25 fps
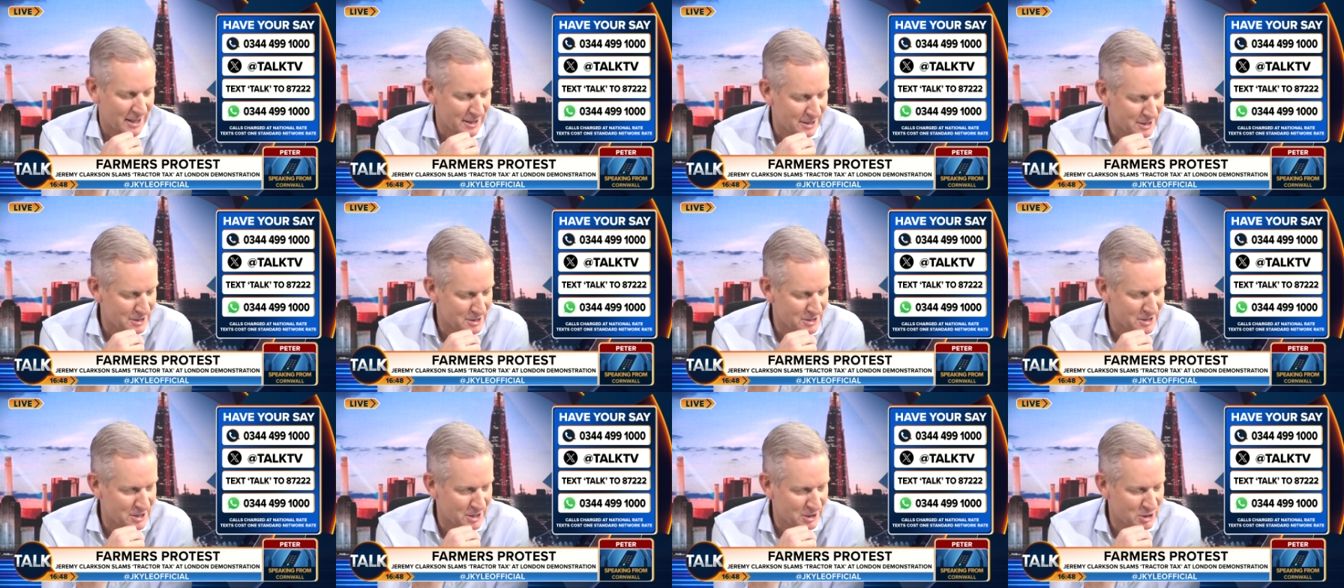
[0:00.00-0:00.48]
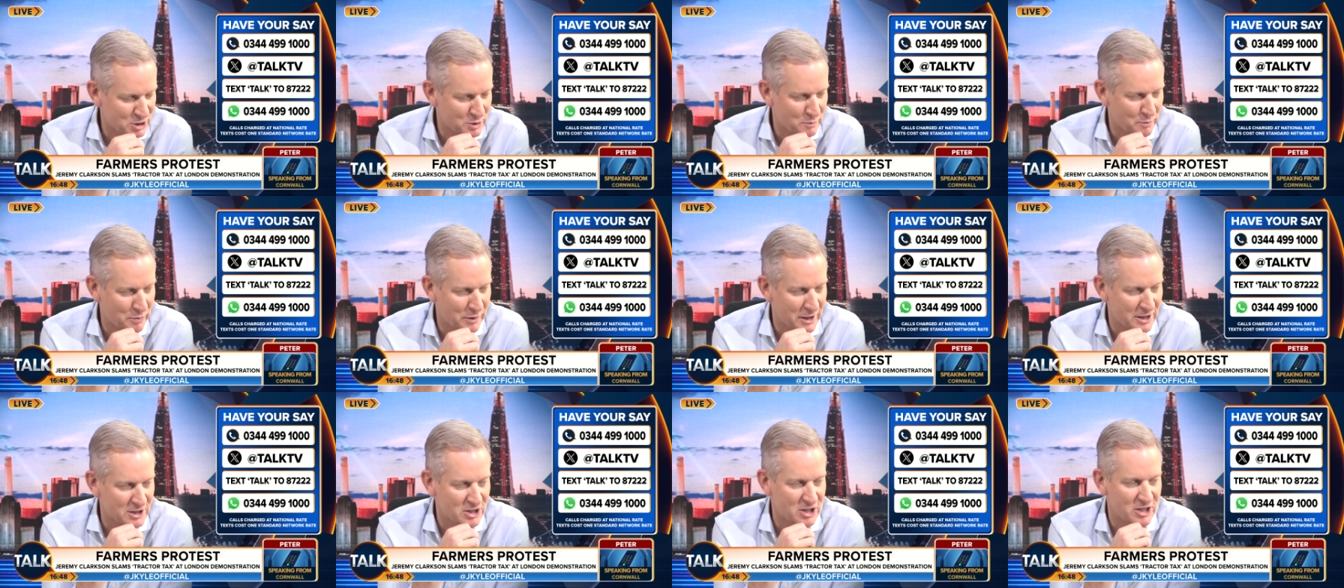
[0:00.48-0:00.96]
It is such a
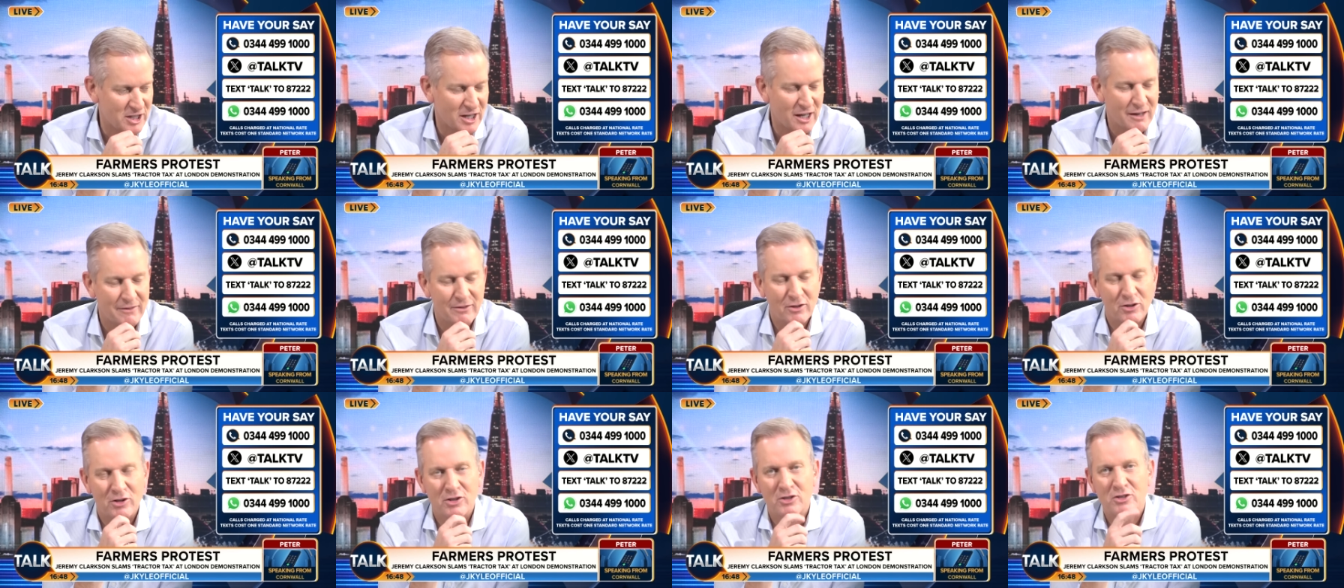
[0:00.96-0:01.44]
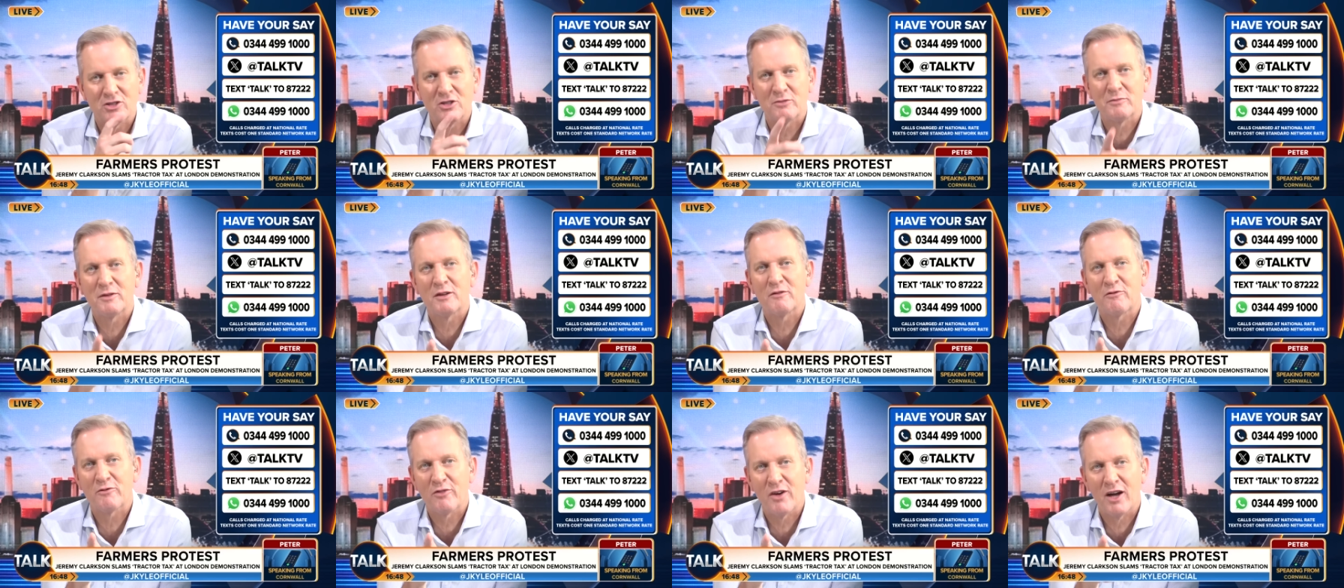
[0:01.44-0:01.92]
pleasure to have you on. And do
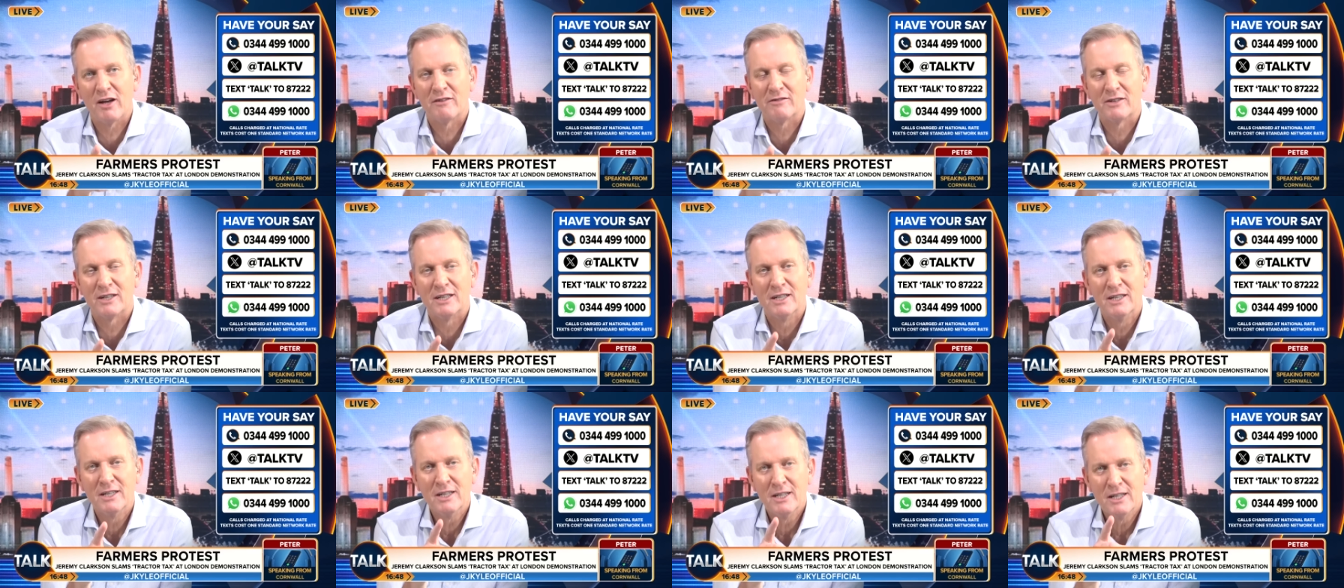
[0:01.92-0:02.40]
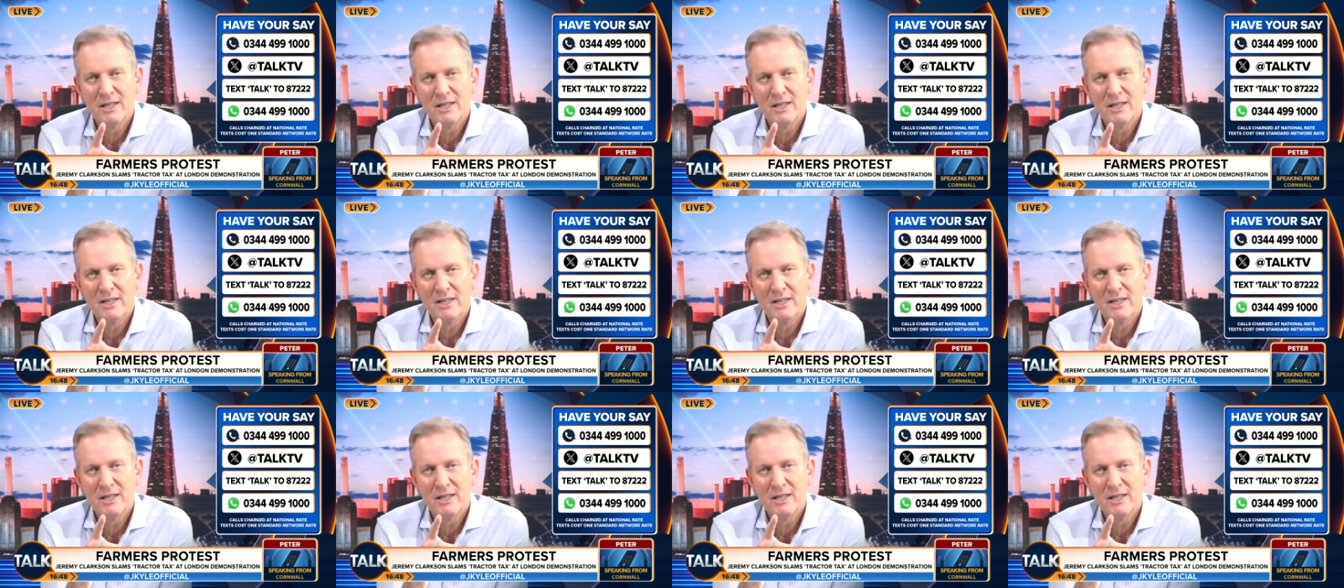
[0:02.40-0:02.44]
me a favour,